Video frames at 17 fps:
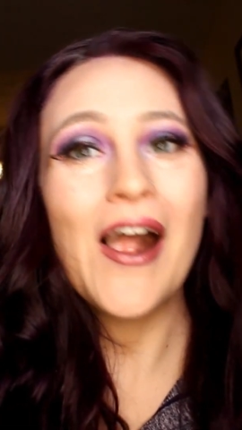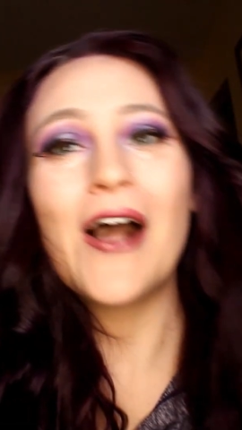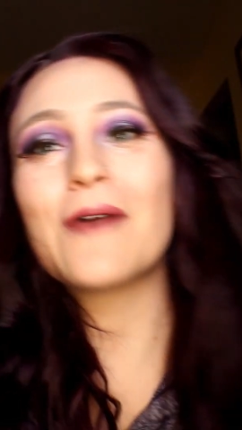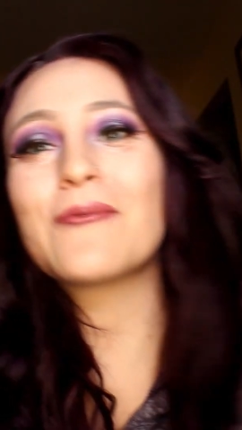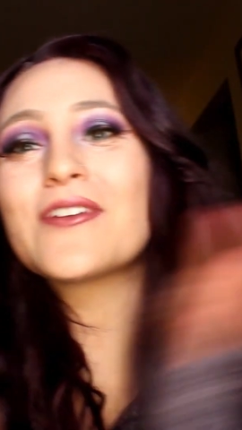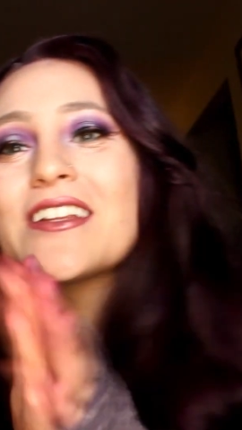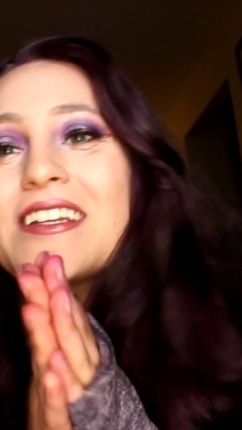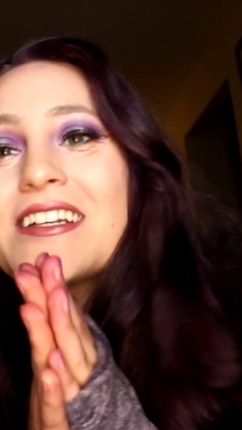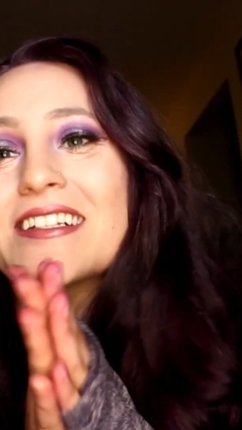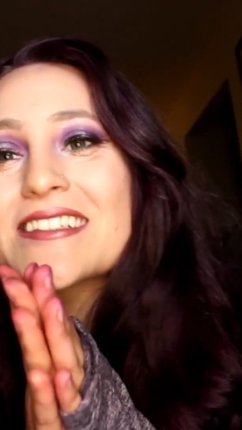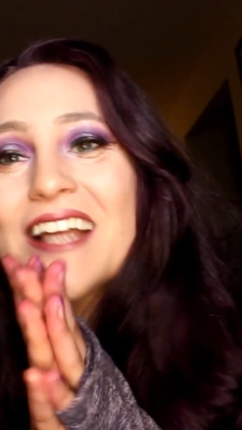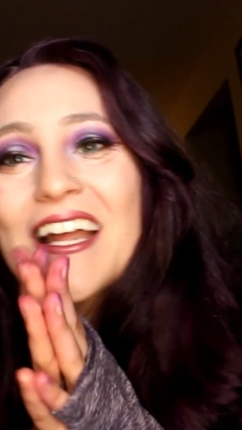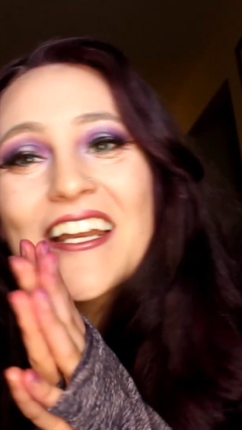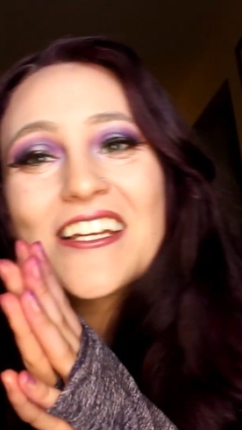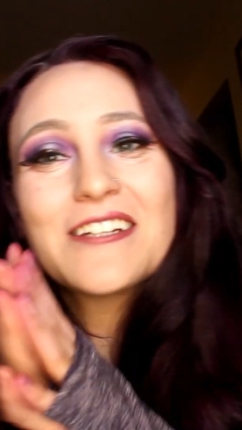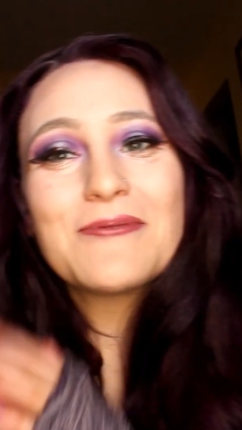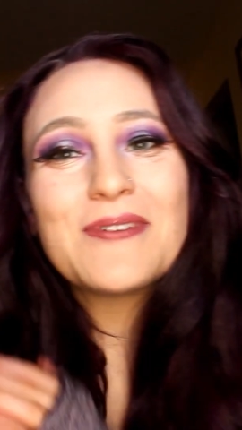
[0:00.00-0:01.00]
I'm really
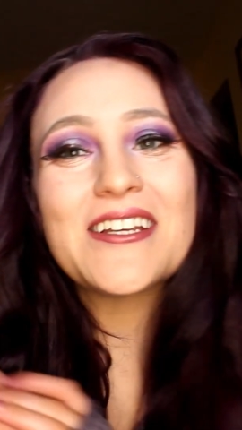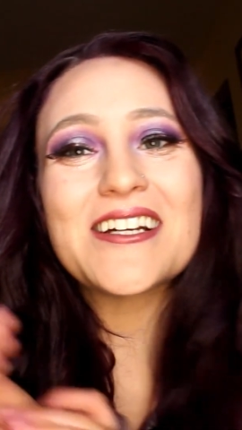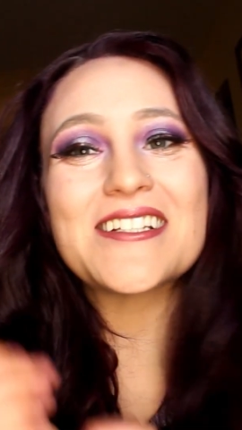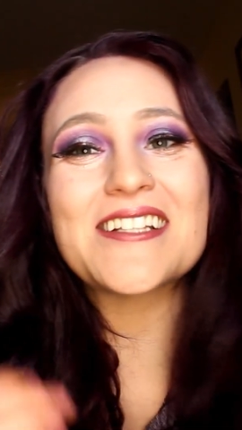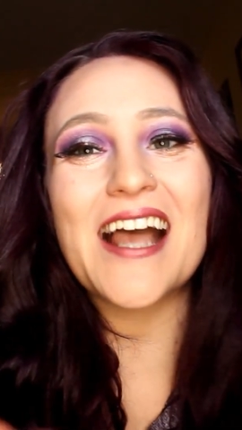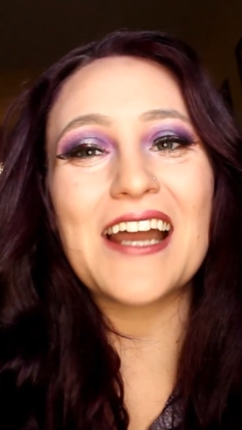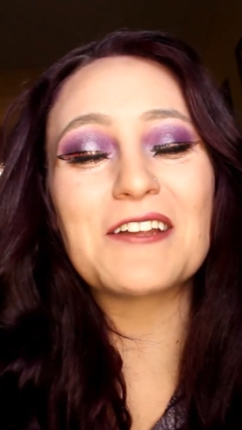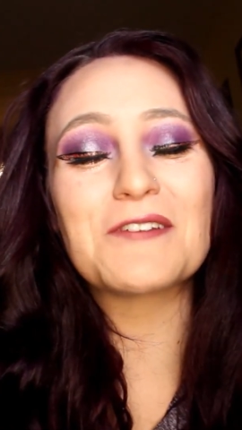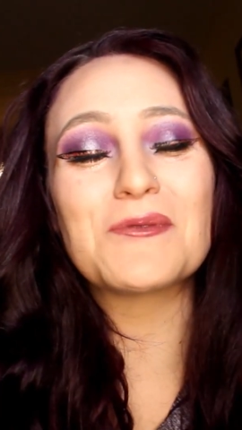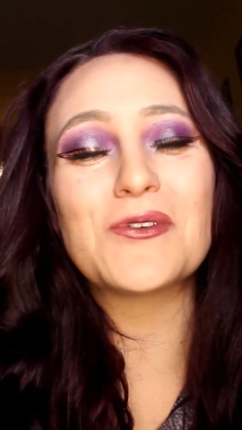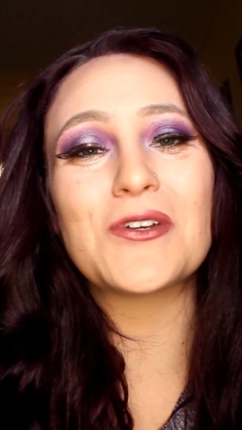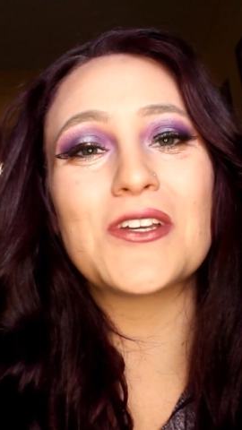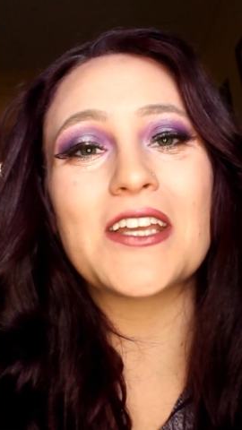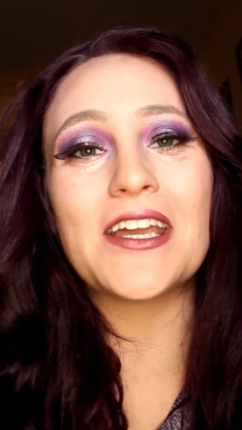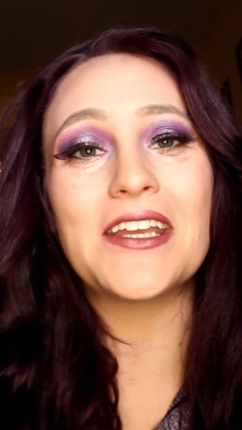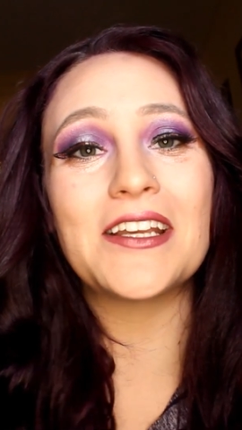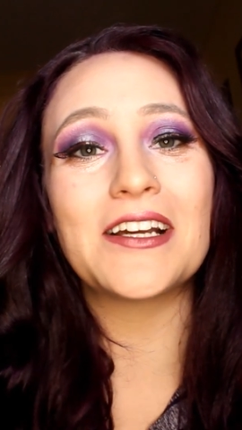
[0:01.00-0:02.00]
excited because I am doing a